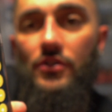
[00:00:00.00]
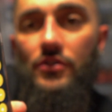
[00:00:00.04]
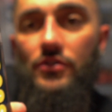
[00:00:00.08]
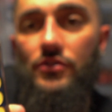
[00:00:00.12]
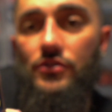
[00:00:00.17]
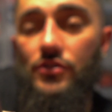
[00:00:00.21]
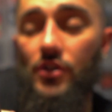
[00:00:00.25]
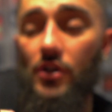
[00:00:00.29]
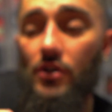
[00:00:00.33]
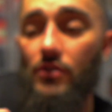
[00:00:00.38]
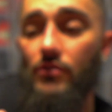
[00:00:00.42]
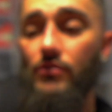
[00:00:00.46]

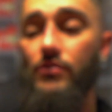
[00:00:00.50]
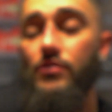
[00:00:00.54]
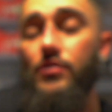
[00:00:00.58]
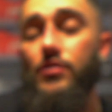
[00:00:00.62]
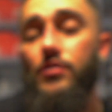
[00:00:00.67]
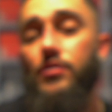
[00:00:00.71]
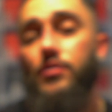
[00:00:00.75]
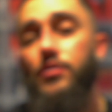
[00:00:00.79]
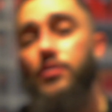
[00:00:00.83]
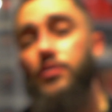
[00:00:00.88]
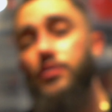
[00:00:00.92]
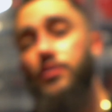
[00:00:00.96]
So
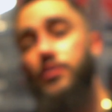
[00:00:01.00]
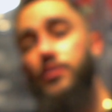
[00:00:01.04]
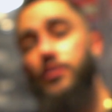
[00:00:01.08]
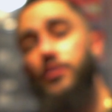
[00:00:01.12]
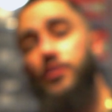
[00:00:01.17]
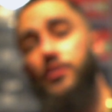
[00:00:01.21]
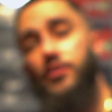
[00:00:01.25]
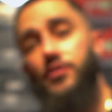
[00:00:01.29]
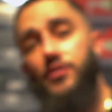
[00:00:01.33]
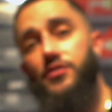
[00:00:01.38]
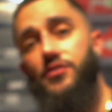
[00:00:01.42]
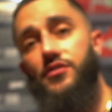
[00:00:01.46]

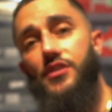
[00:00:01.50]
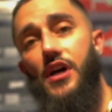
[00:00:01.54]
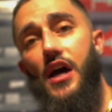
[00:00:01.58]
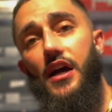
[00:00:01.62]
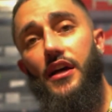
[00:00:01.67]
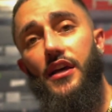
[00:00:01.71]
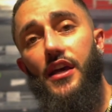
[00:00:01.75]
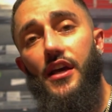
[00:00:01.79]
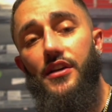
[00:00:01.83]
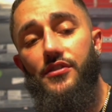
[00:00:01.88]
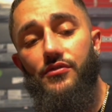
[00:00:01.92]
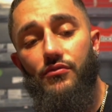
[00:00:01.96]

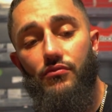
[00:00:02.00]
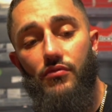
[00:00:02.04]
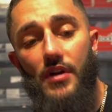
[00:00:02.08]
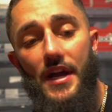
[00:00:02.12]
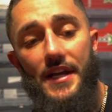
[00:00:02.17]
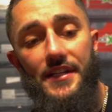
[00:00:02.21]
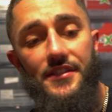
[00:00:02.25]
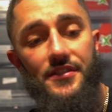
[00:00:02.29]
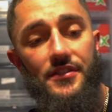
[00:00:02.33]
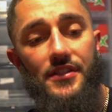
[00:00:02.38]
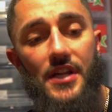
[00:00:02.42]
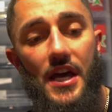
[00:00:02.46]
StockX
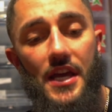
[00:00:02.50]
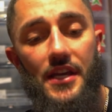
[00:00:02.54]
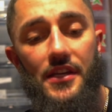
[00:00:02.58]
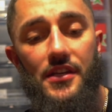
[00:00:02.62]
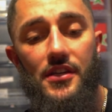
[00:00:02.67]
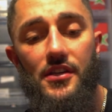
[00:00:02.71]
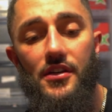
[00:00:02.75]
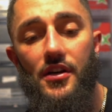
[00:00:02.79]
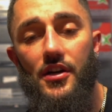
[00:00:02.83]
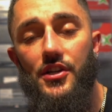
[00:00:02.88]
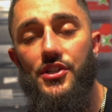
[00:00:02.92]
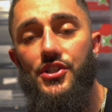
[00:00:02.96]
writes
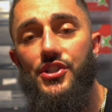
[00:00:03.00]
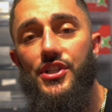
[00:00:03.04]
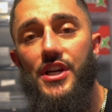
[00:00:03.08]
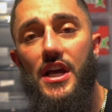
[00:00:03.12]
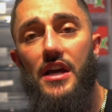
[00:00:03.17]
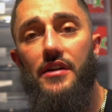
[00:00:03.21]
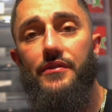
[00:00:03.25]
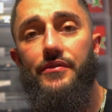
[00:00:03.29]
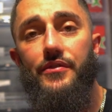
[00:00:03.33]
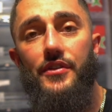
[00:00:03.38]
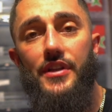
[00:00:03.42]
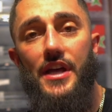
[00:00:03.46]
Nike a
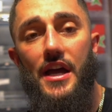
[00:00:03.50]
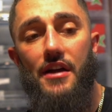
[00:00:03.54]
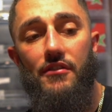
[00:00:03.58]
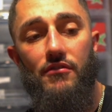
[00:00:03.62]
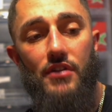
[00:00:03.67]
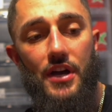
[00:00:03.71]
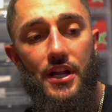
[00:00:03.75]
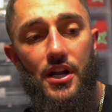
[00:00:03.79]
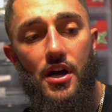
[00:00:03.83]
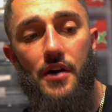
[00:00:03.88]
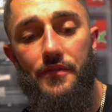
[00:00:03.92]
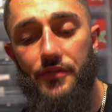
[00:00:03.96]
check for that
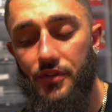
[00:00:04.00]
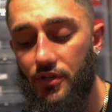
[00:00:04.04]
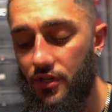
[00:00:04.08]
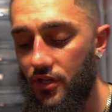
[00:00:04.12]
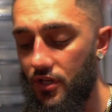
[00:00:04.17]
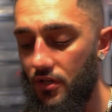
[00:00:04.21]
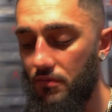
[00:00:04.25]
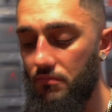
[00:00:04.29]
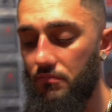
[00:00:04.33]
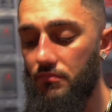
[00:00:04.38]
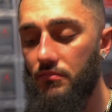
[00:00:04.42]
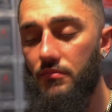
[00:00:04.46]
right off the
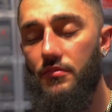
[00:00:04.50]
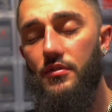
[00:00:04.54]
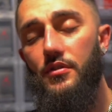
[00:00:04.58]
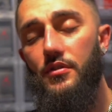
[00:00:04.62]
hip.